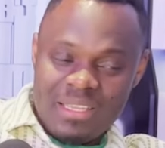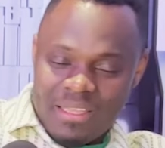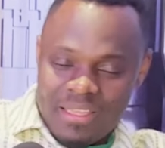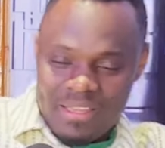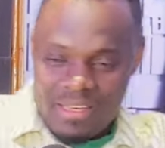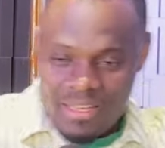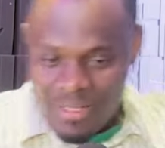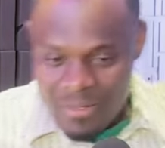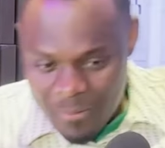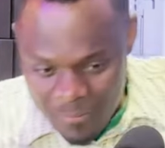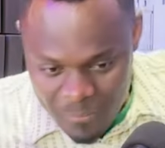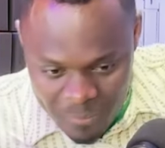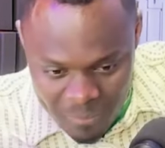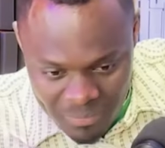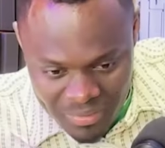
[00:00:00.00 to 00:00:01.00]
And now
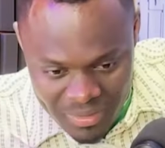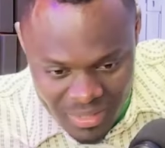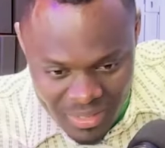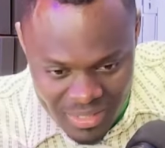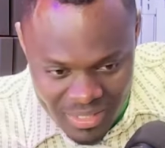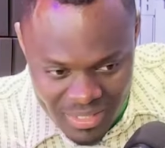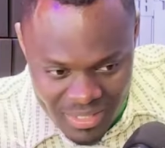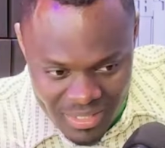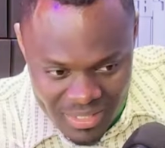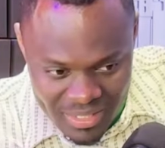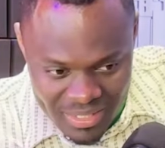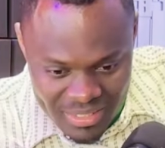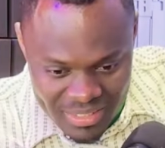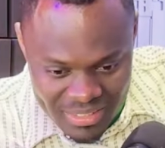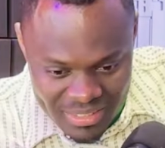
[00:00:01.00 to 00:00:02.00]

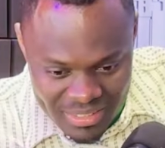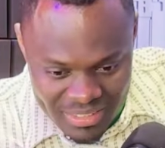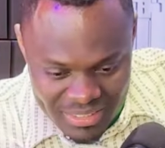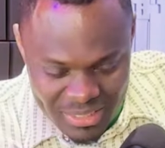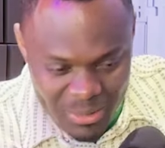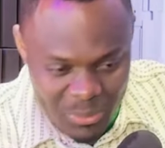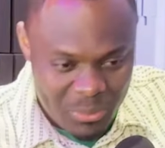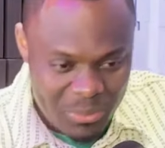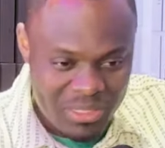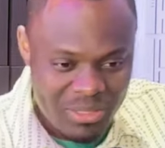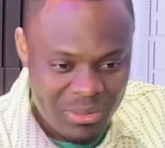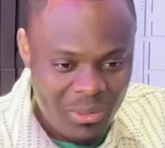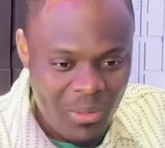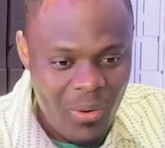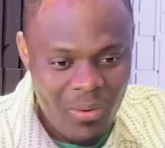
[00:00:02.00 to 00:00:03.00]
she
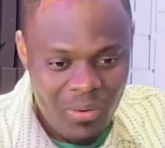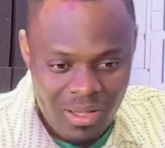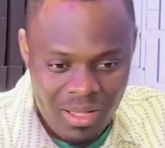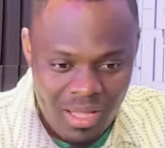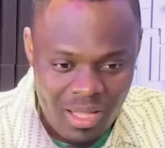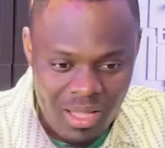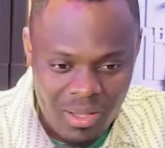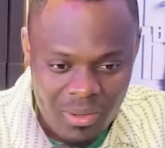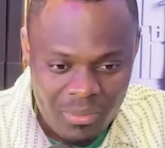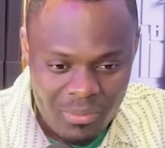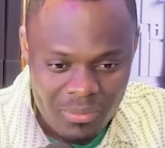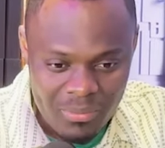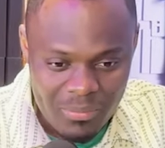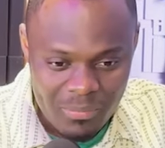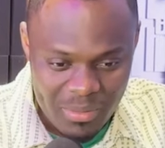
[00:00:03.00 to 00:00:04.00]
wouldn't know how,
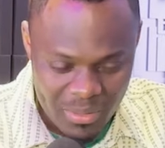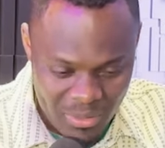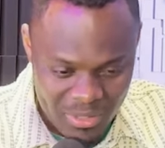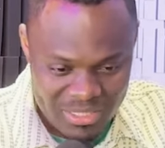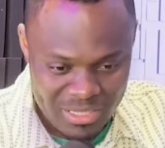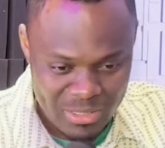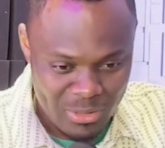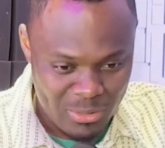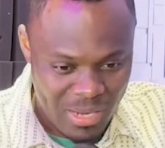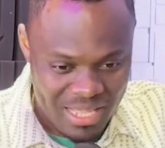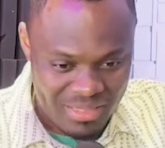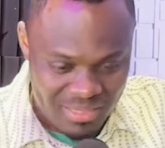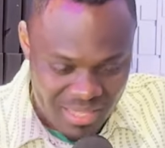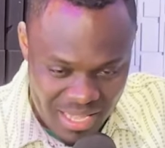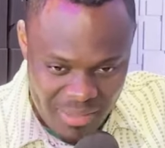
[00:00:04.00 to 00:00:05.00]
because you are
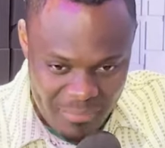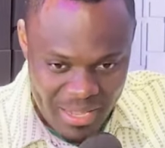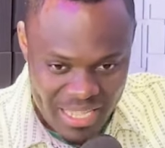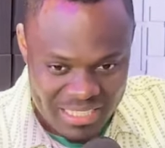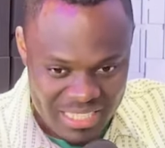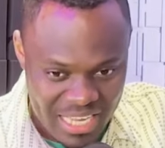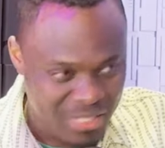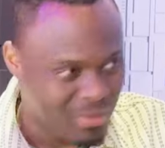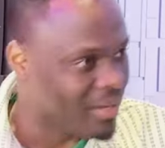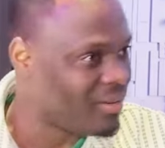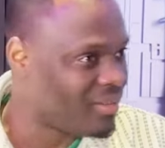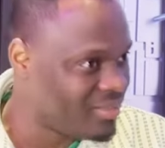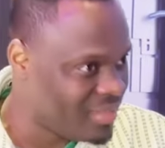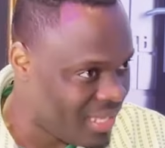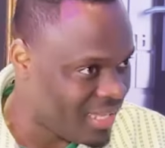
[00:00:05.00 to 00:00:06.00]
there, but it's like you are
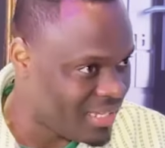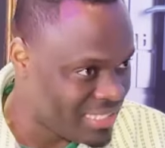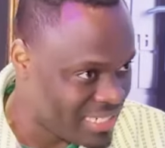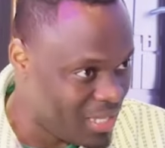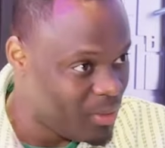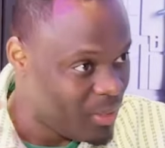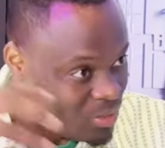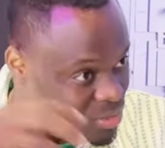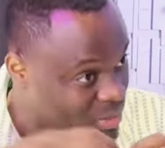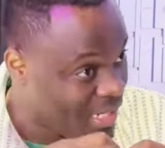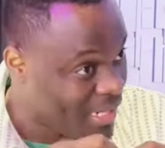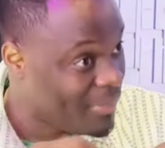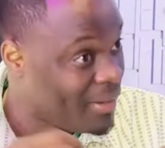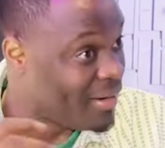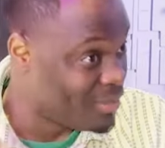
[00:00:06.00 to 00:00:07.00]
not there. It's like you are
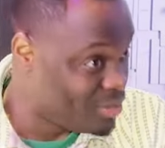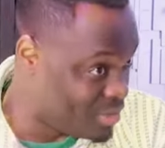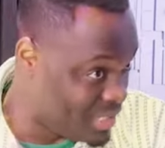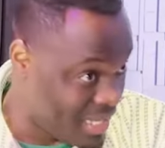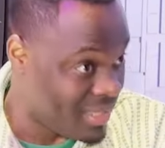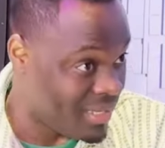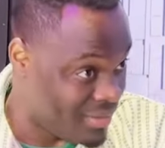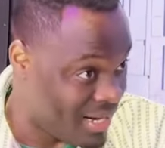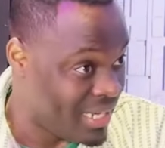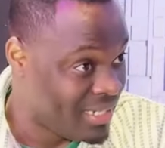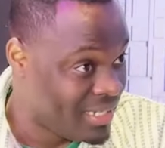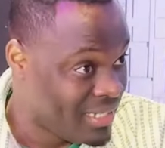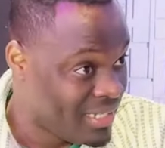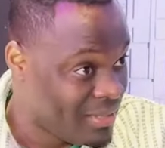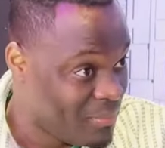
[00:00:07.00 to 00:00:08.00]
together, but you're not together, right?
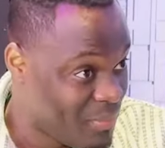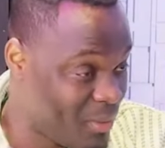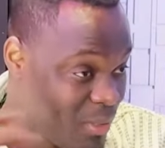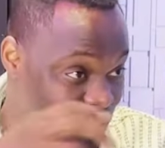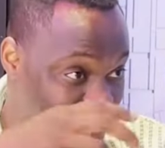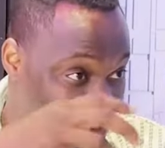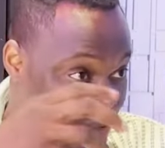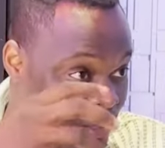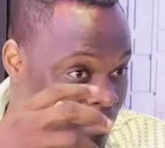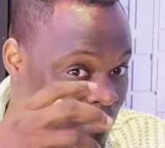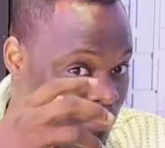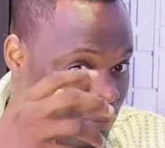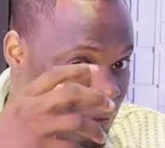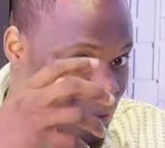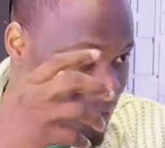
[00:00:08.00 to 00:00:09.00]
Because
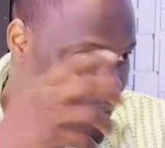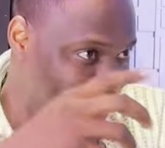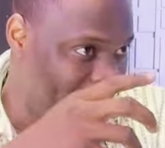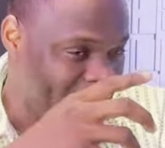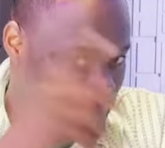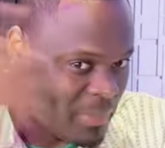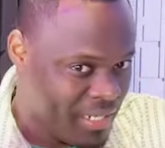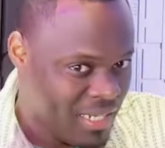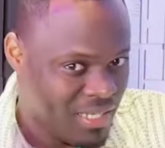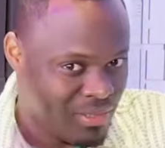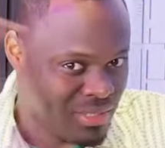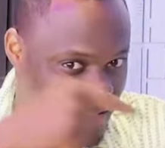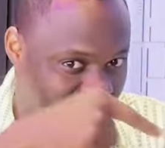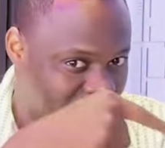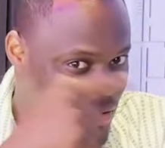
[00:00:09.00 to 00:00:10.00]
you are expecting her to
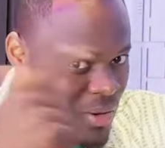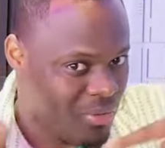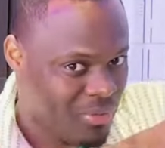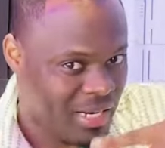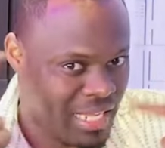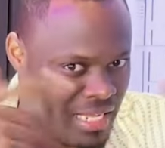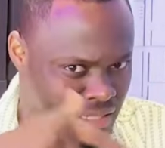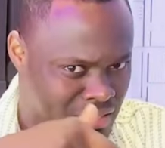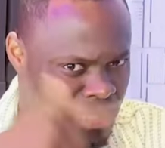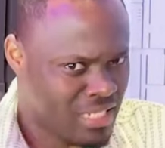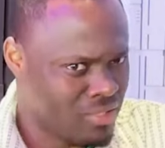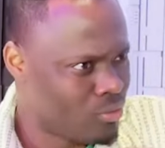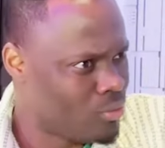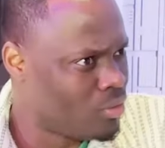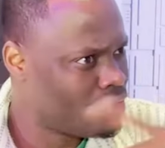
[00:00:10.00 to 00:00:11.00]
say sorry, and she
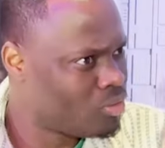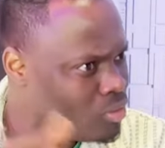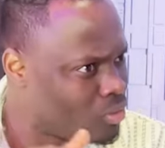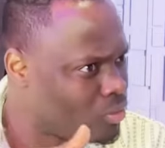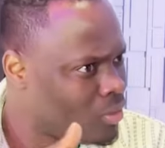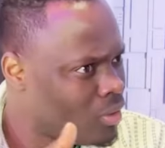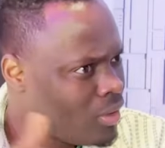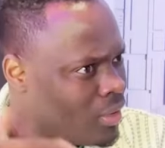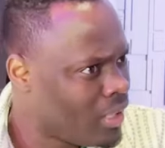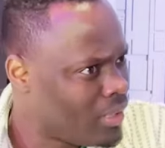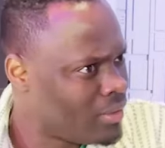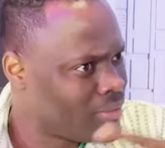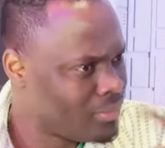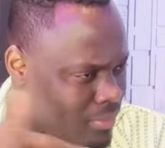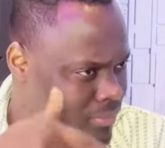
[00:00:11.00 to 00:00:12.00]
doesn't want to.
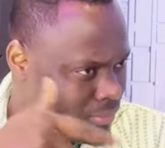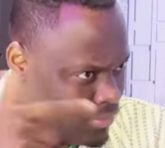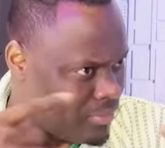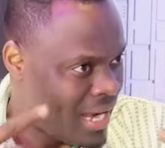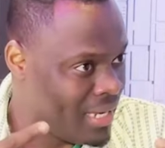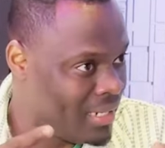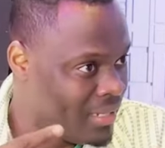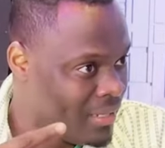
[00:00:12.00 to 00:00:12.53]
And right?